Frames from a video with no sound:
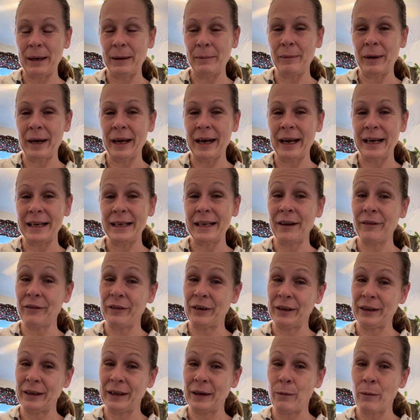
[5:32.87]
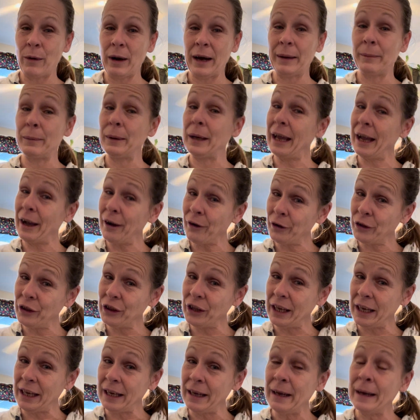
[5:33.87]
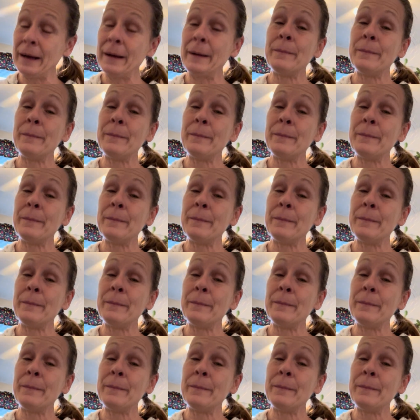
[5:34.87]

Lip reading: but I definitely want to be healthy